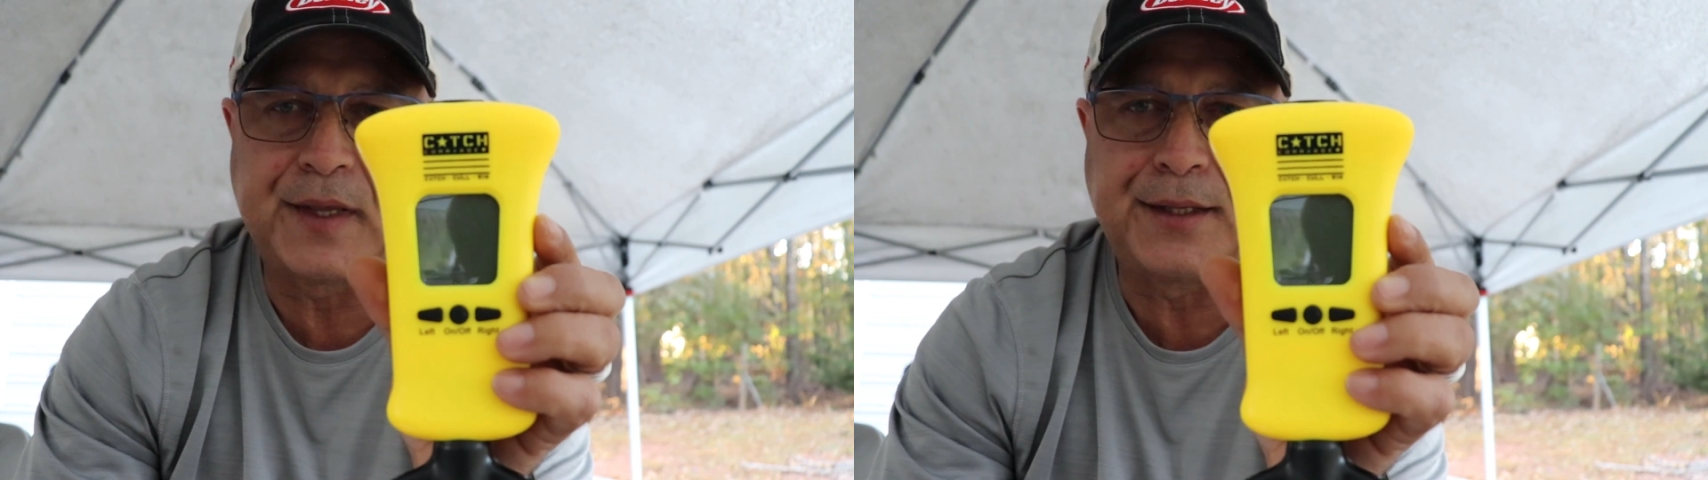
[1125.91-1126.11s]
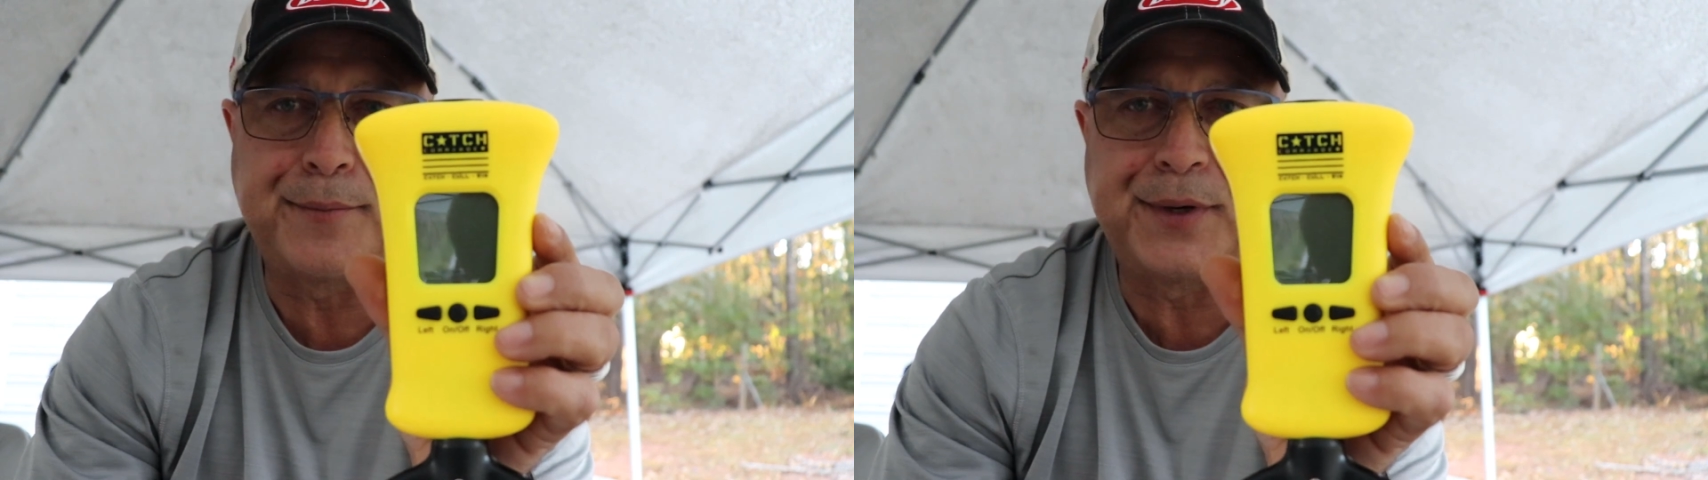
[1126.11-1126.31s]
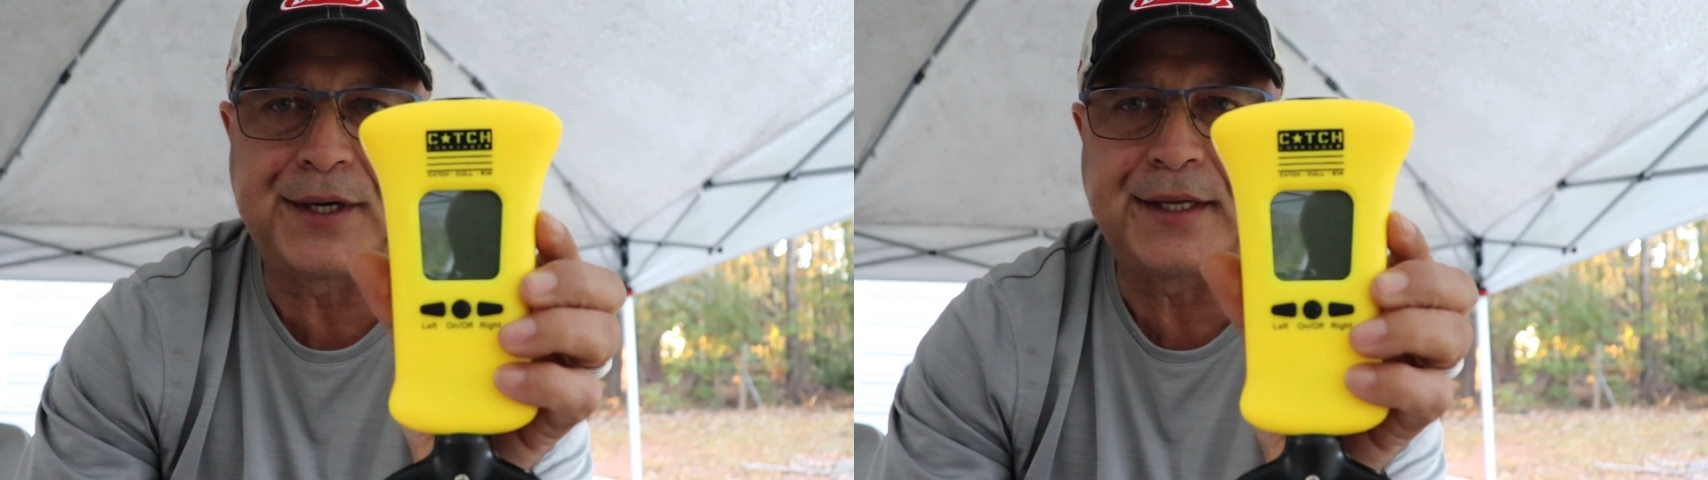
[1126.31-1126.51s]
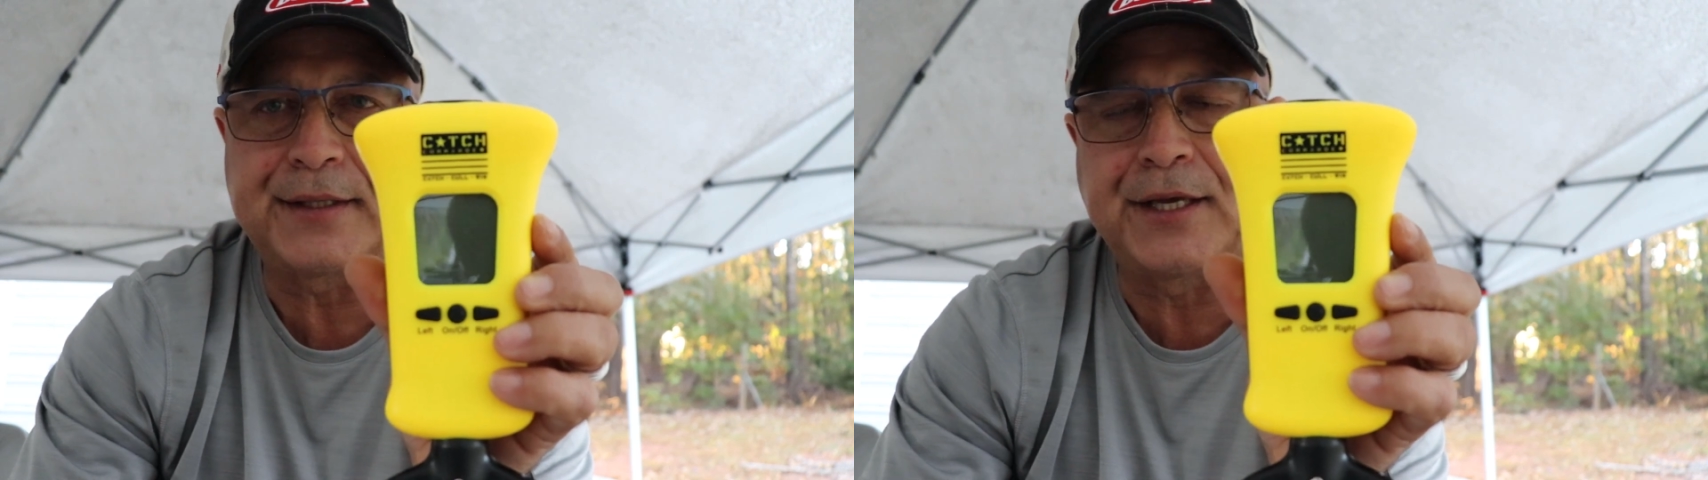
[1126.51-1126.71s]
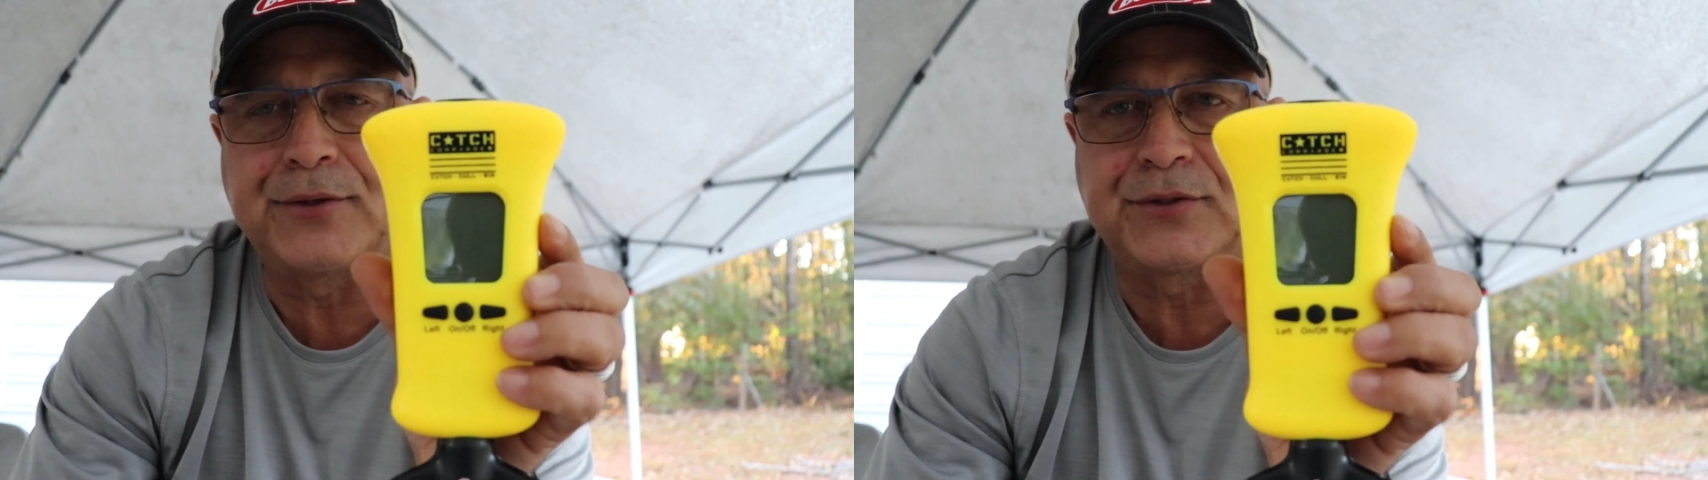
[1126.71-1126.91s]
in the
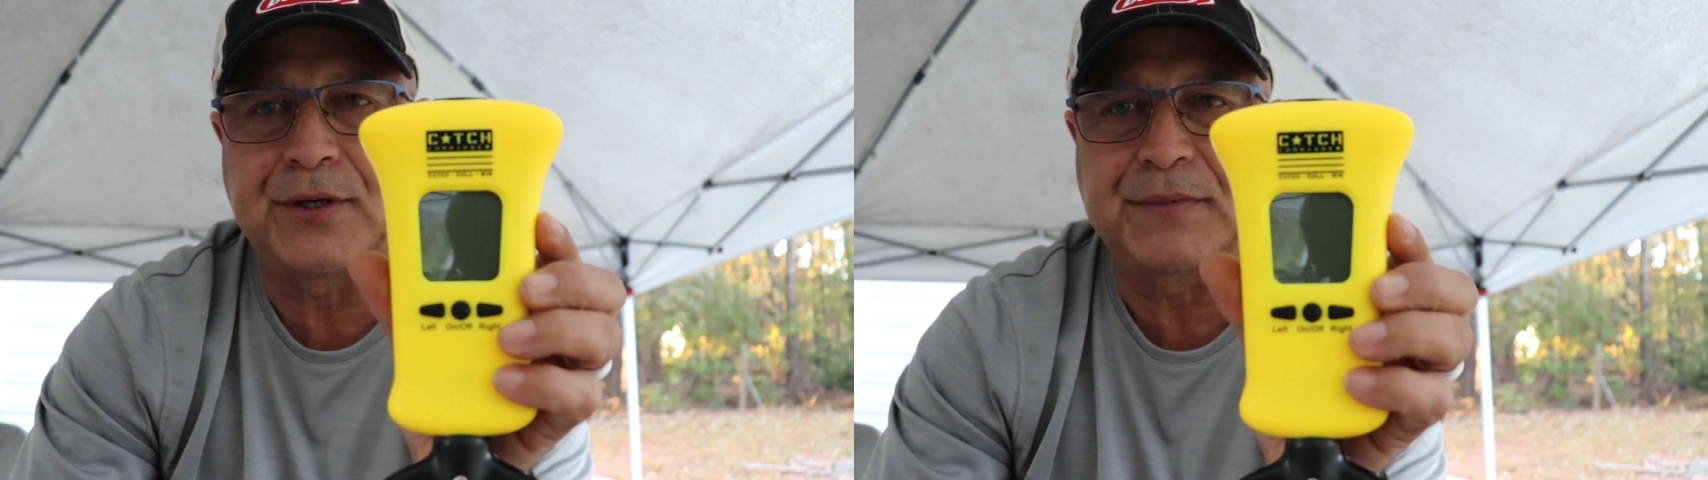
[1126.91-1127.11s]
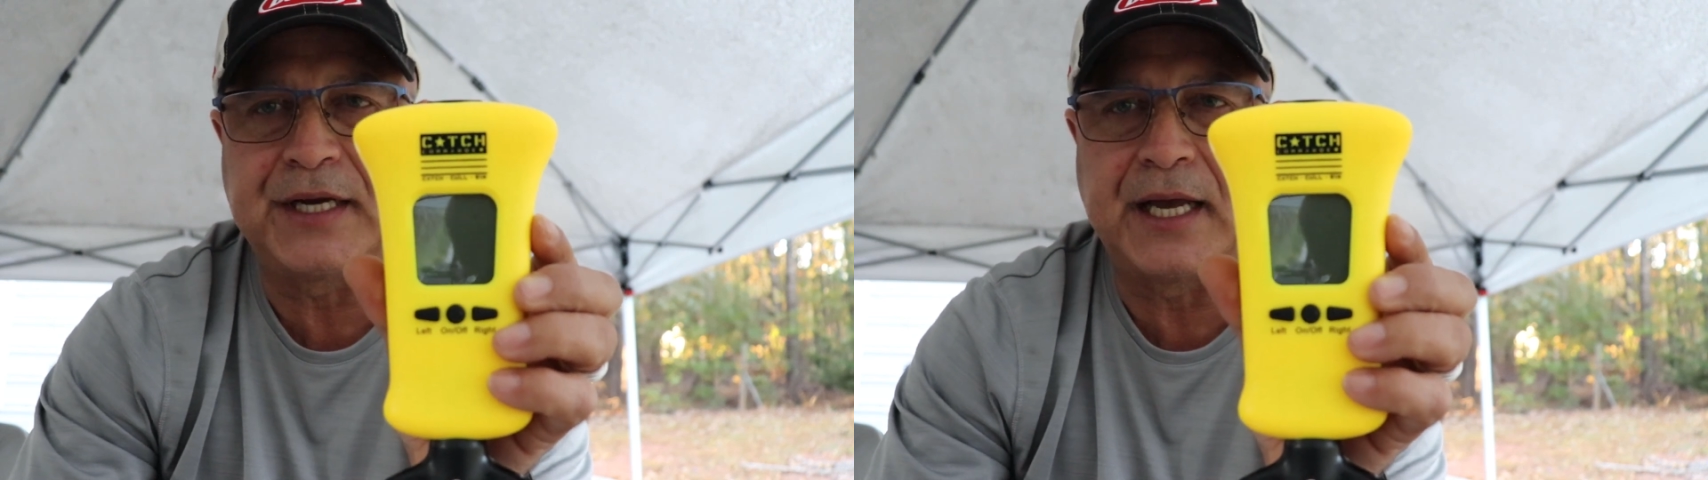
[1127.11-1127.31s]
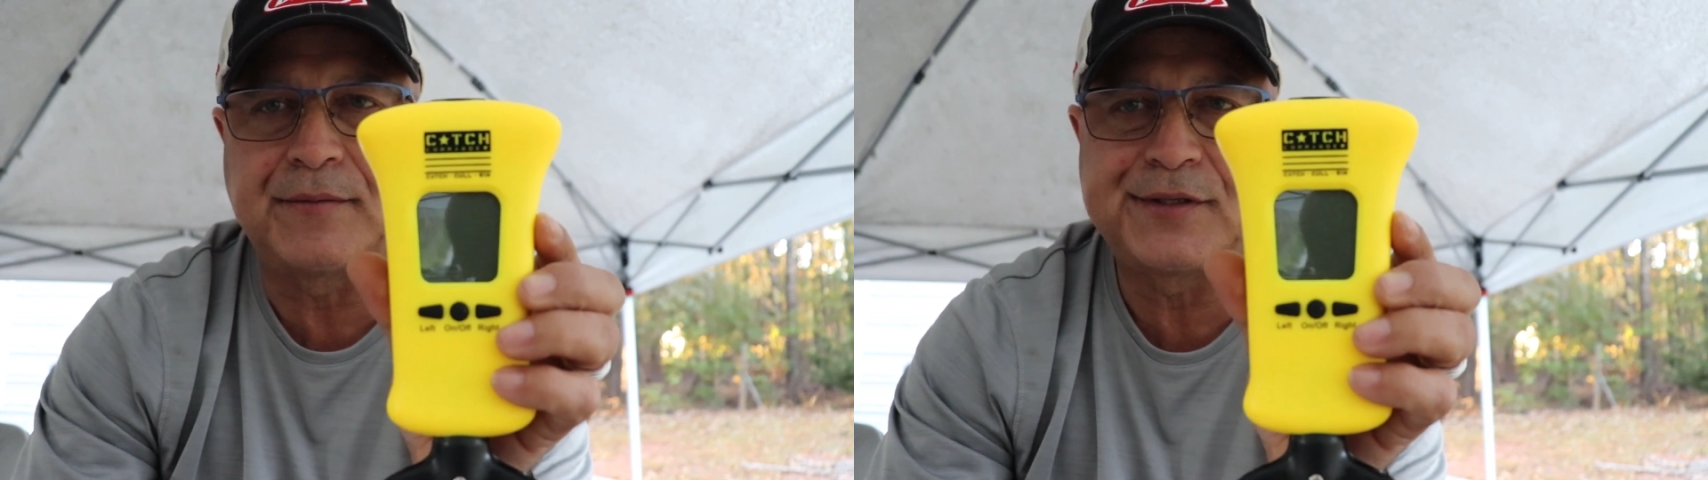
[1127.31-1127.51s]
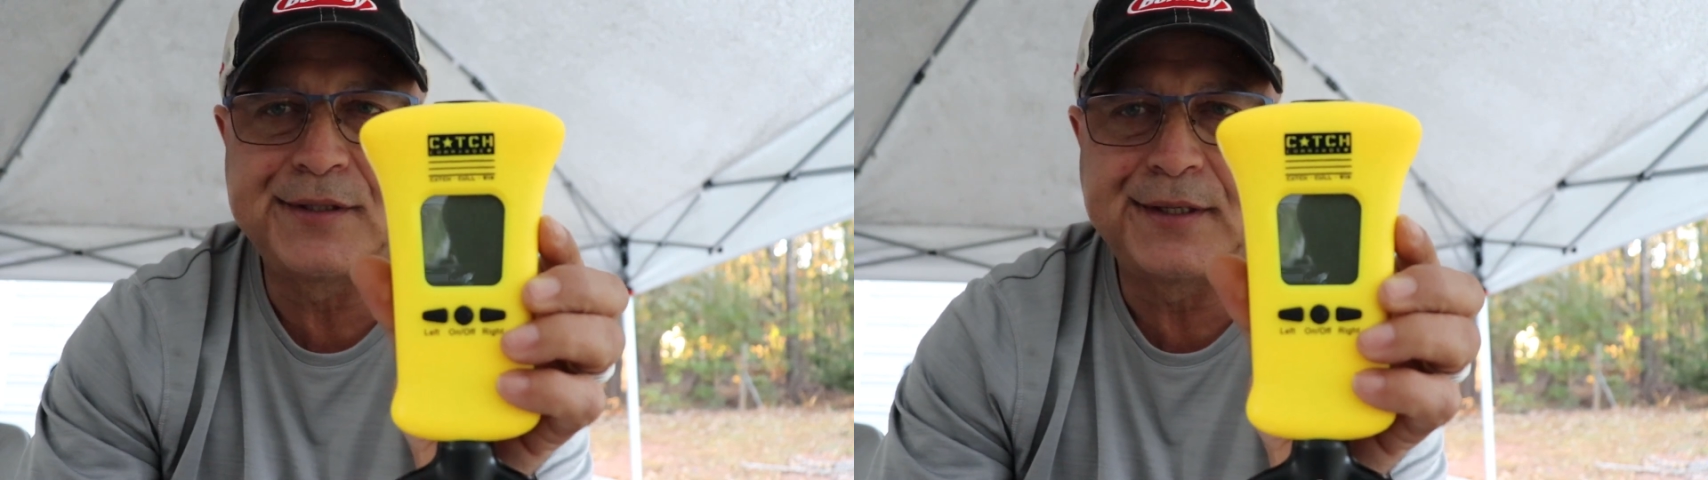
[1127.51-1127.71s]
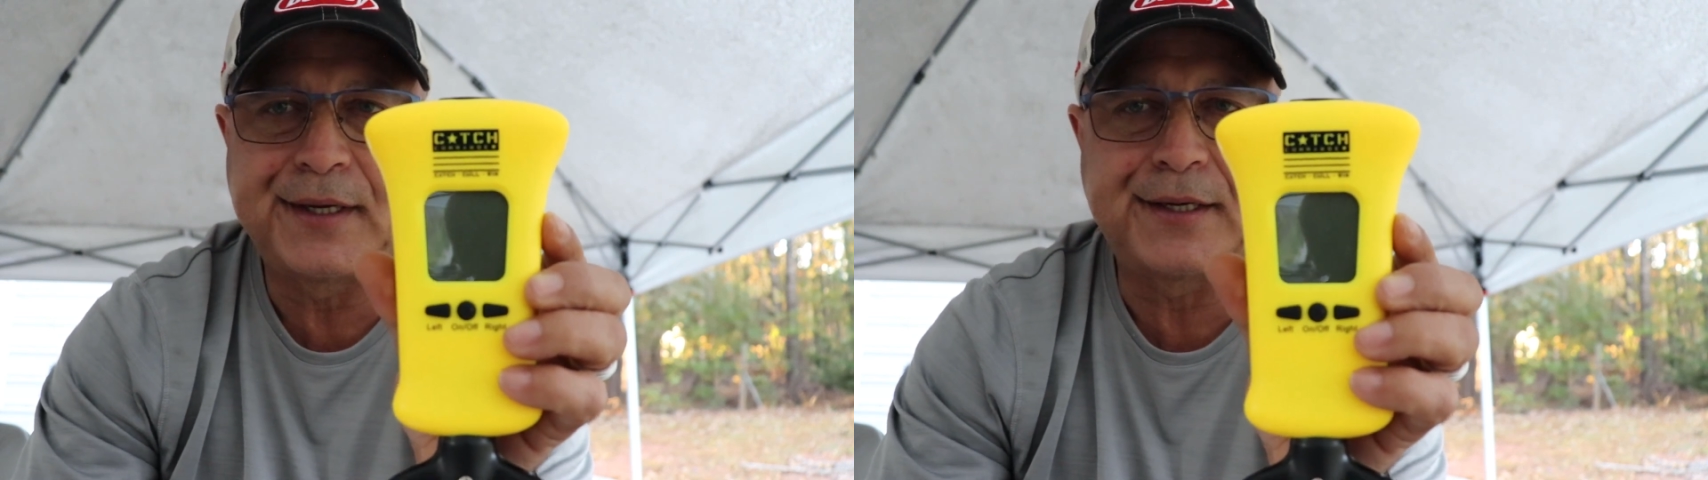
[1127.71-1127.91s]
bucket they use sometimes,